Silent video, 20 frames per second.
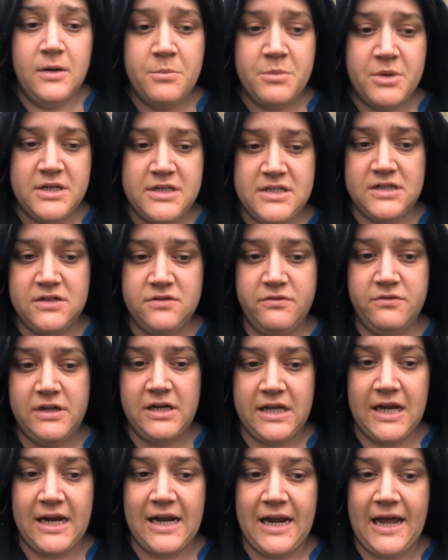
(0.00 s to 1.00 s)
but it didn't
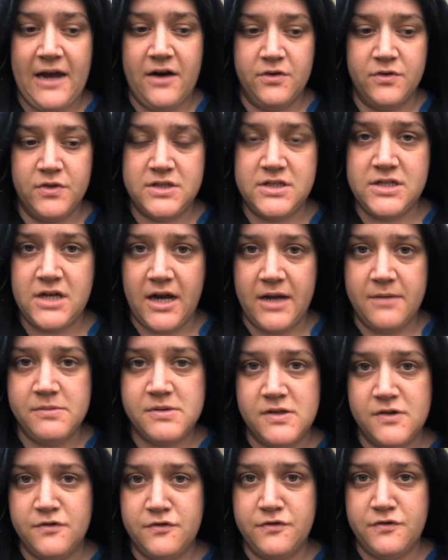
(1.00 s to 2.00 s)
really allow the types of,